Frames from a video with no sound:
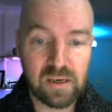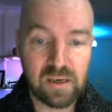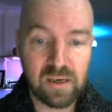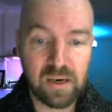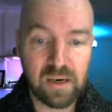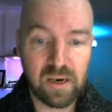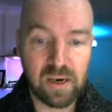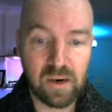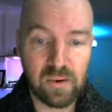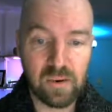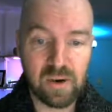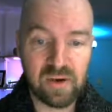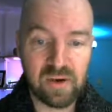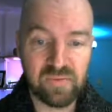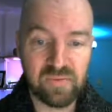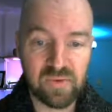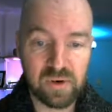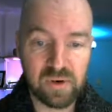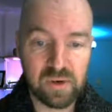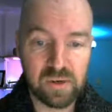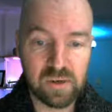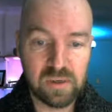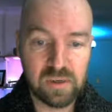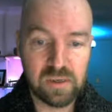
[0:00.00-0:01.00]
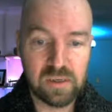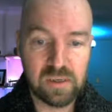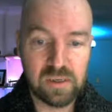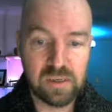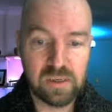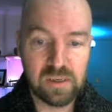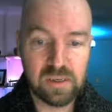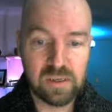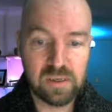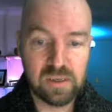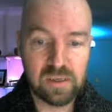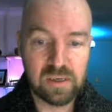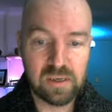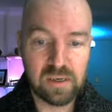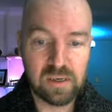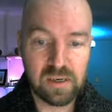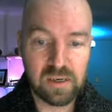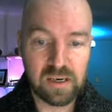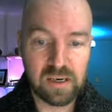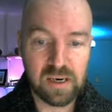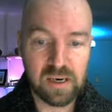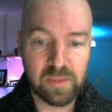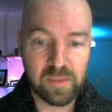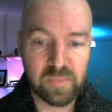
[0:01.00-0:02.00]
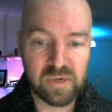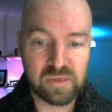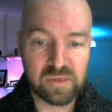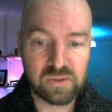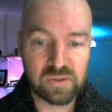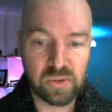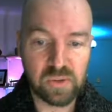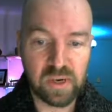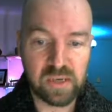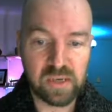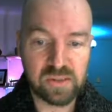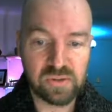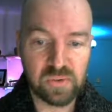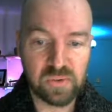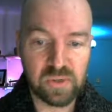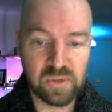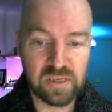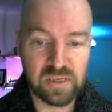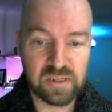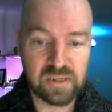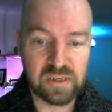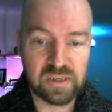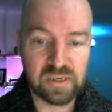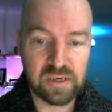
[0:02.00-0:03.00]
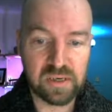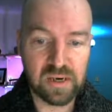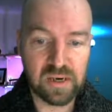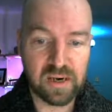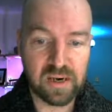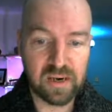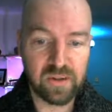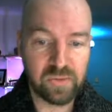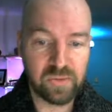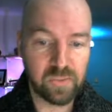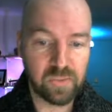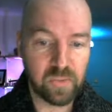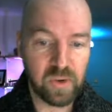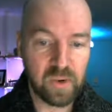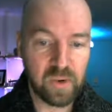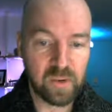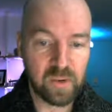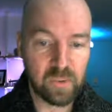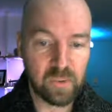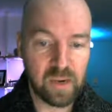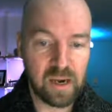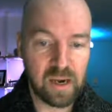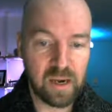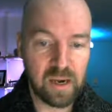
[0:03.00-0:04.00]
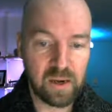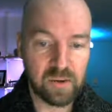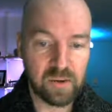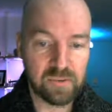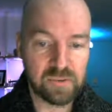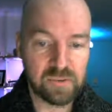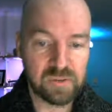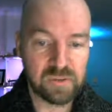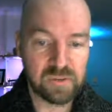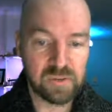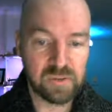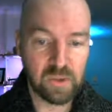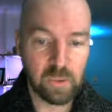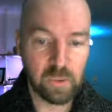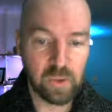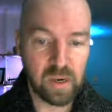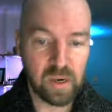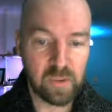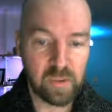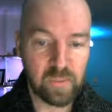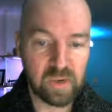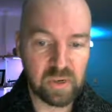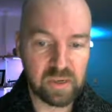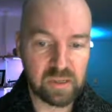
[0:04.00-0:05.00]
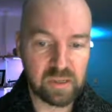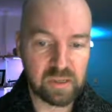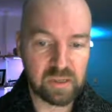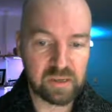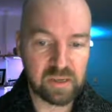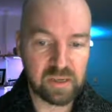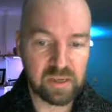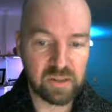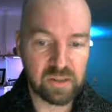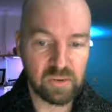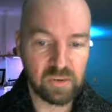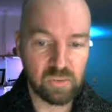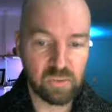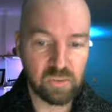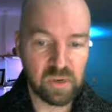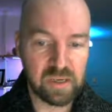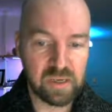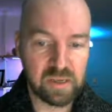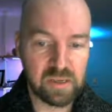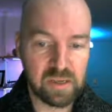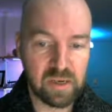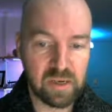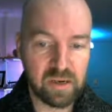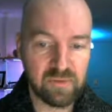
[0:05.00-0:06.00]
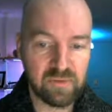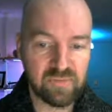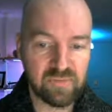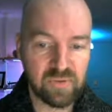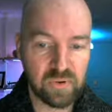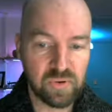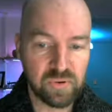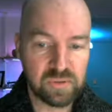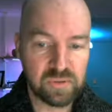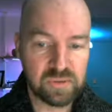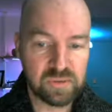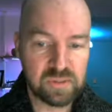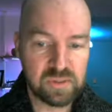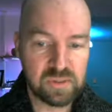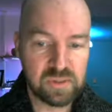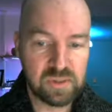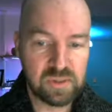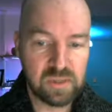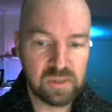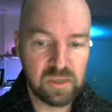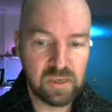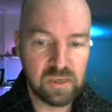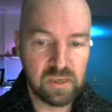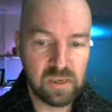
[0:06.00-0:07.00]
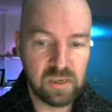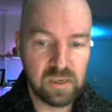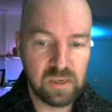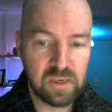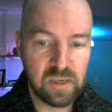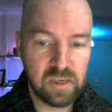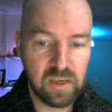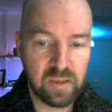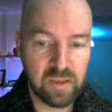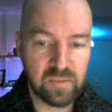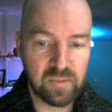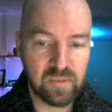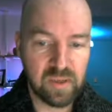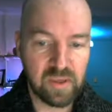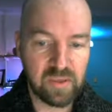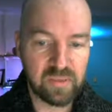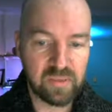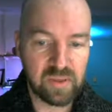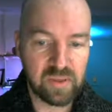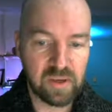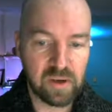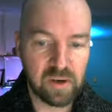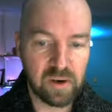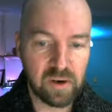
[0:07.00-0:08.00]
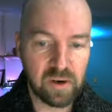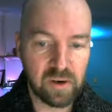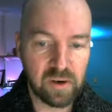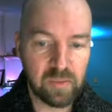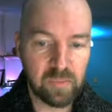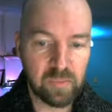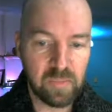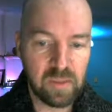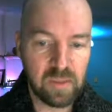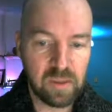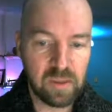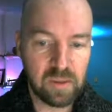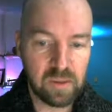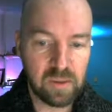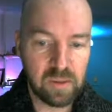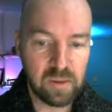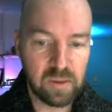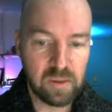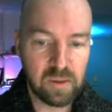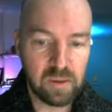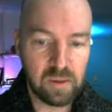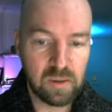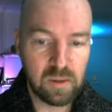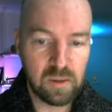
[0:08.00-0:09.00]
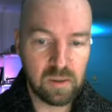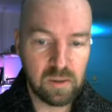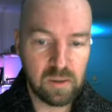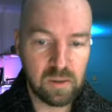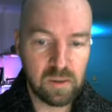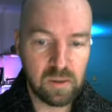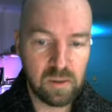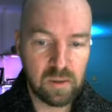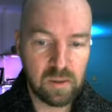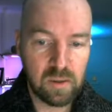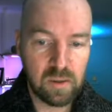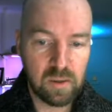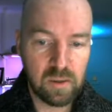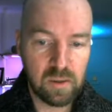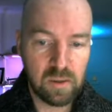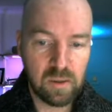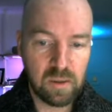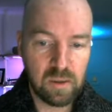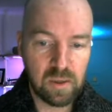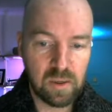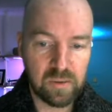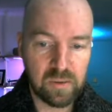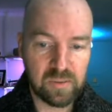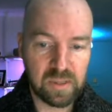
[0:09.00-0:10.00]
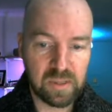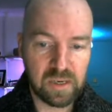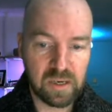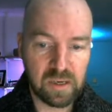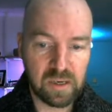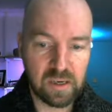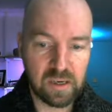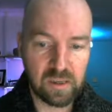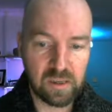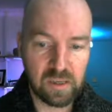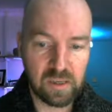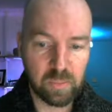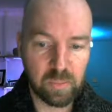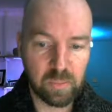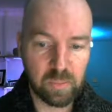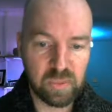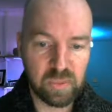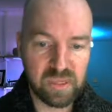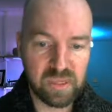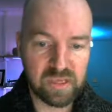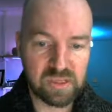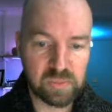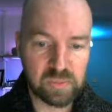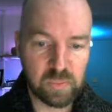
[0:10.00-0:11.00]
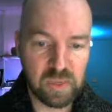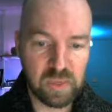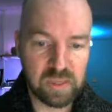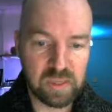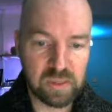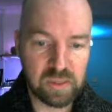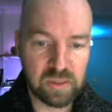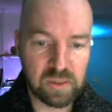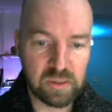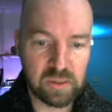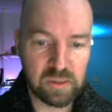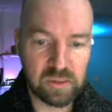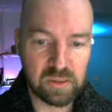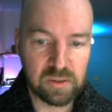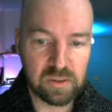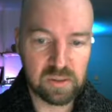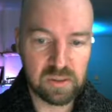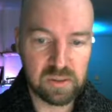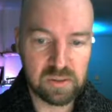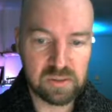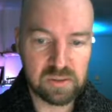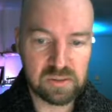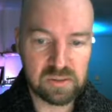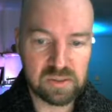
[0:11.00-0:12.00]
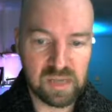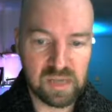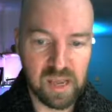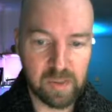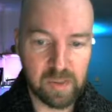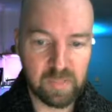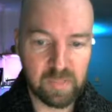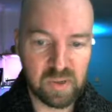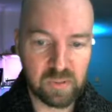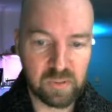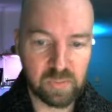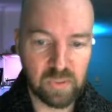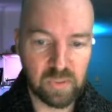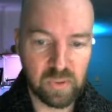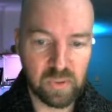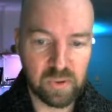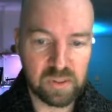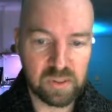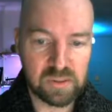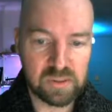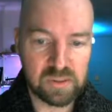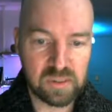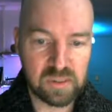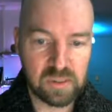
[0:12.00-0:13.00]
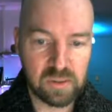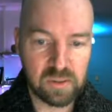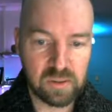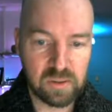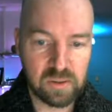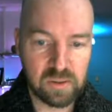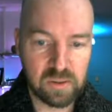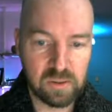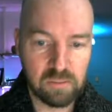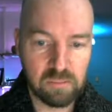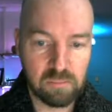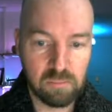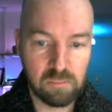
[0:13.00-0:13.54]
However, I'm going to try doing it the other way around. So I'm going to click on the wing nut first and then the arm. And then I'll place my little snapping point here.